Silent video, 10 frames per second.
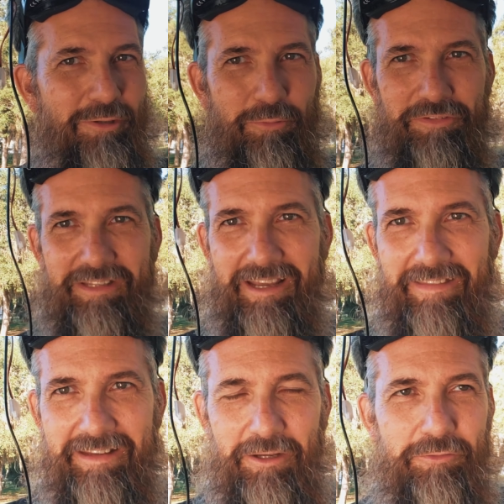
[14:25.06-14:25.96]
we'll see how
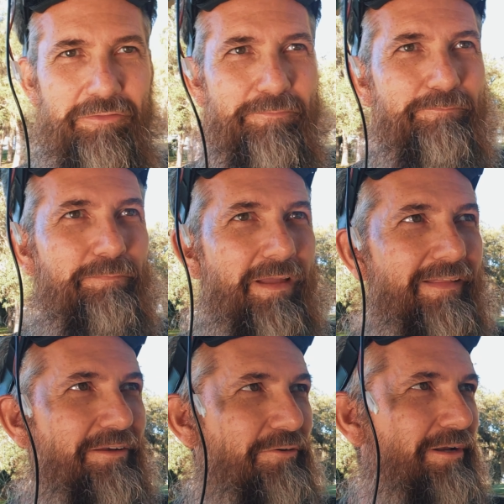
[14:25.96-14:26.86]
that goes, how
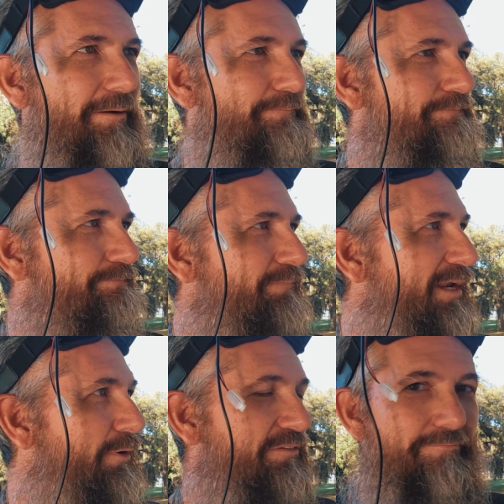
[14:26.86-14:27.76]
that turned out.
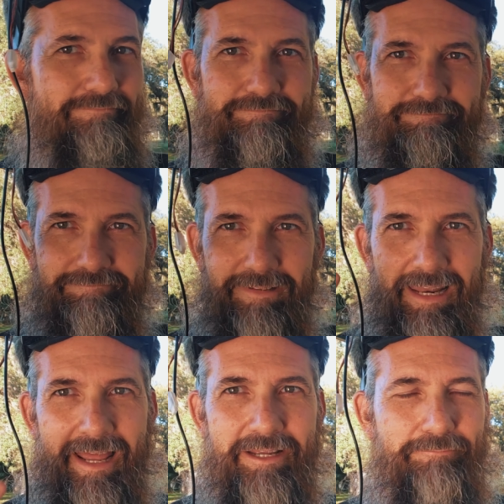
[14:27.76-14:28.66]
Anyways, I
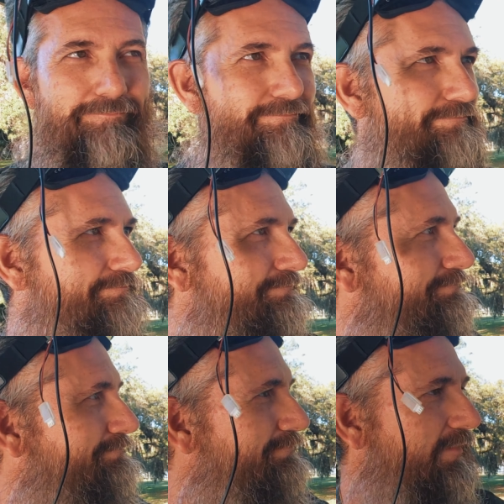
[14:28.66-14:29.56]
like them.
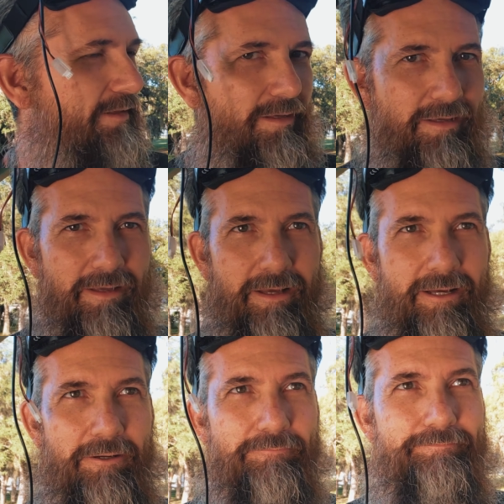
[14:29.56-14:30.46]

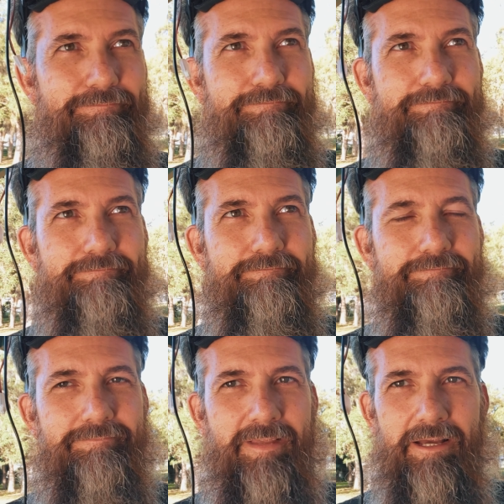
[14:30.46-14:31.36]
Um,
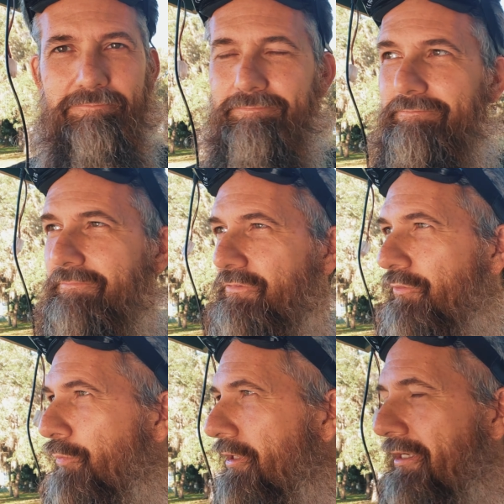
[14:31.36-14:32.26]
yeah,
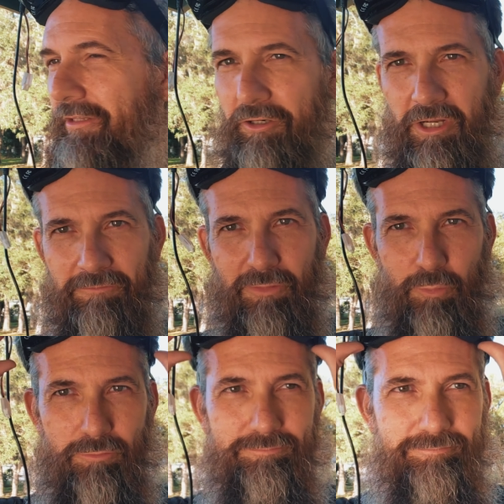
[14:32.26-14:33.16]
pretty good. They're
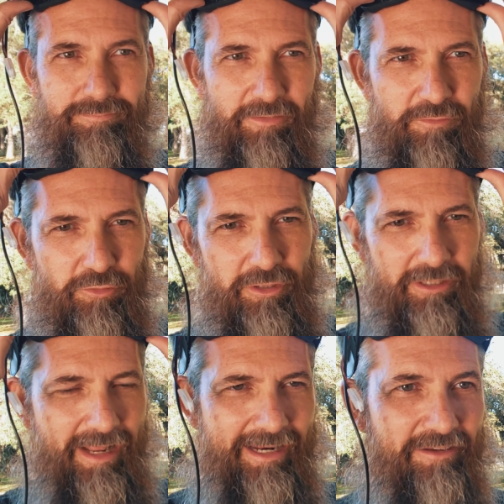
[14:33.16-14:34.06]
comfortable. They feel
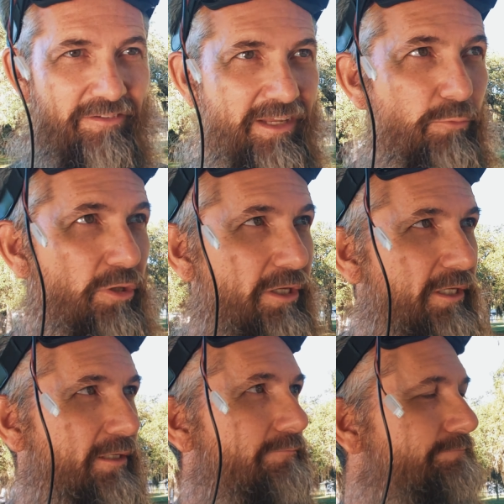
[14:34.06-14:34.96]
good. I can see really good.